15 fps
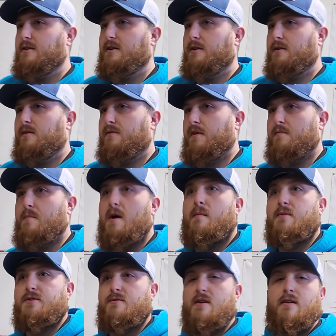if Mom
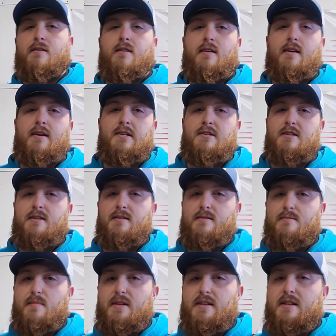was around today,
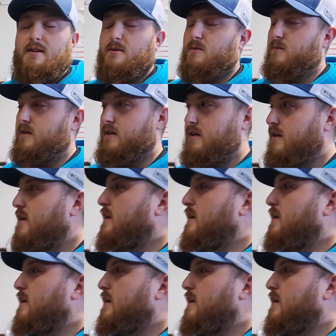she'd be tickled with it.